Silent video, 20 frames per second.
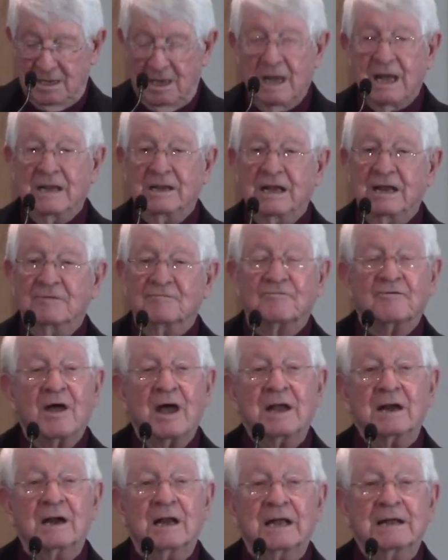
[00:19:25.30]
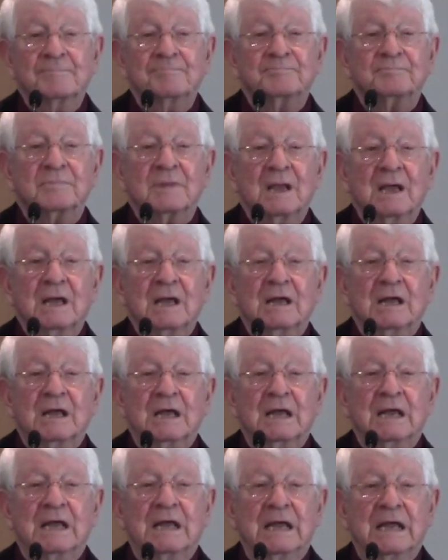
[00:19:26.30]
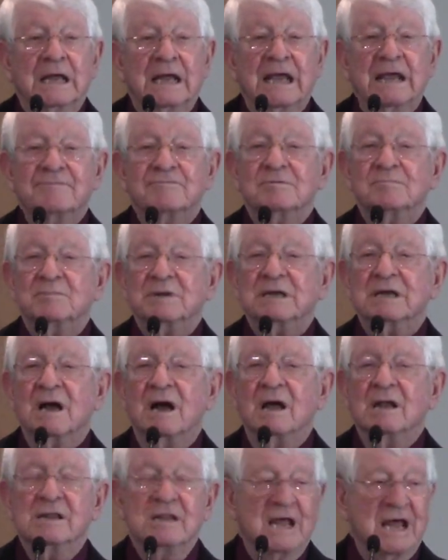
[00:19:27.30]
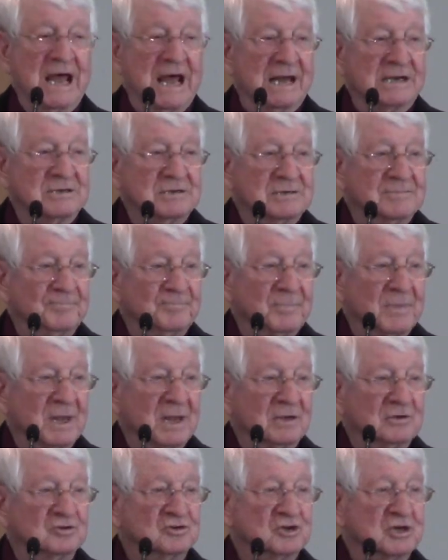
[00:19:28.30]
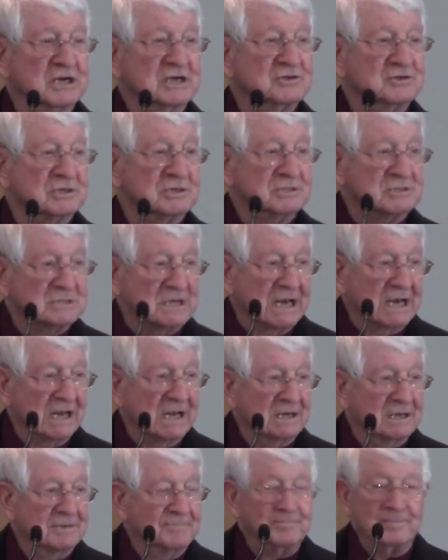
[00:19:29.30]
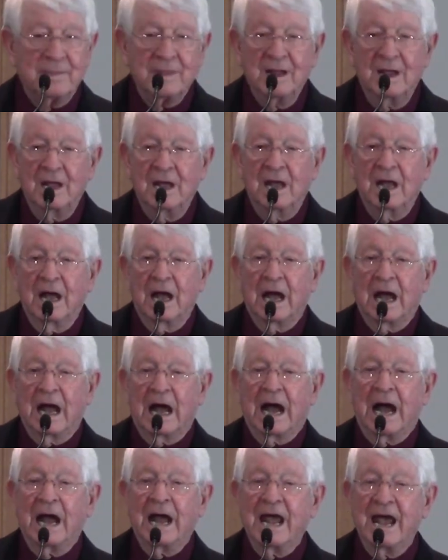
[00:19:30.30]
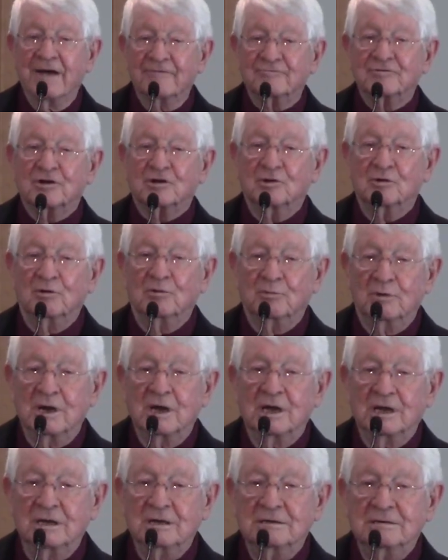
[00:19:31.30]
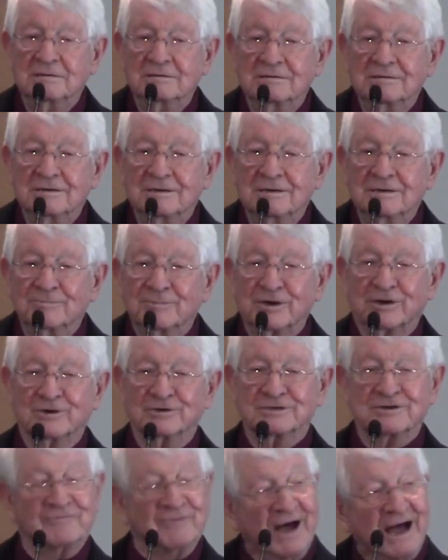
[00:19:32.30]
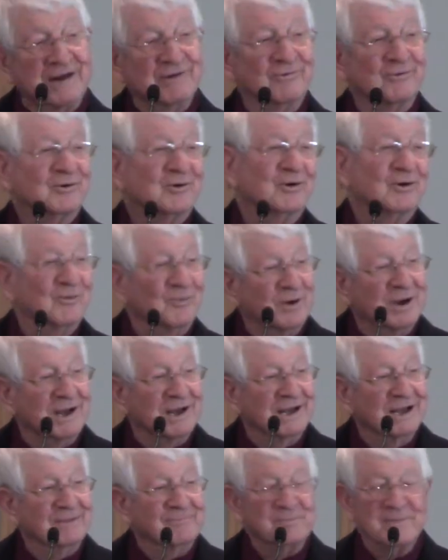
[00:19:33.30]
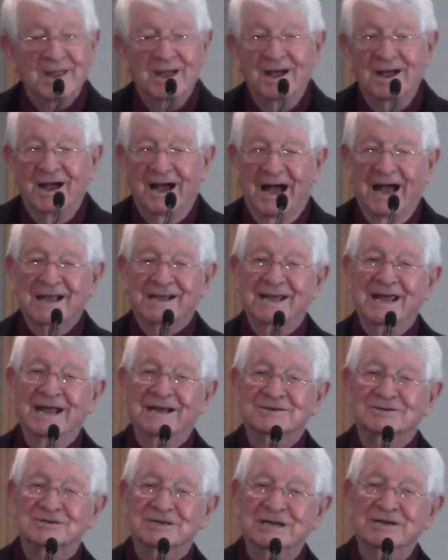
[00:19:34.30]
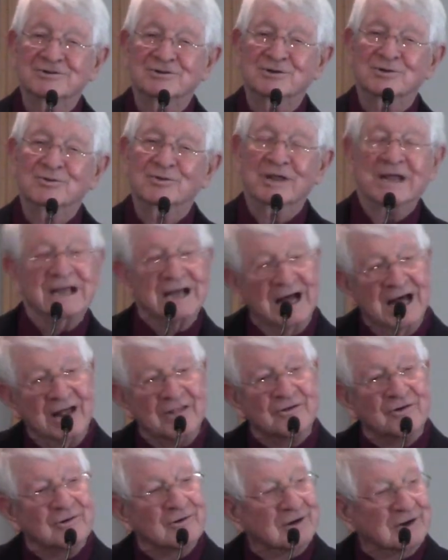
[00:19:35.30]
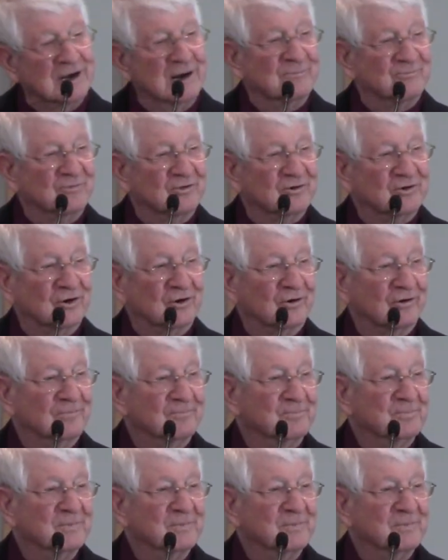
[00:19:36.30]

and then finally, even beyond that, Jesus said, I have to go away because if I don't go away, I can't send you the other comforter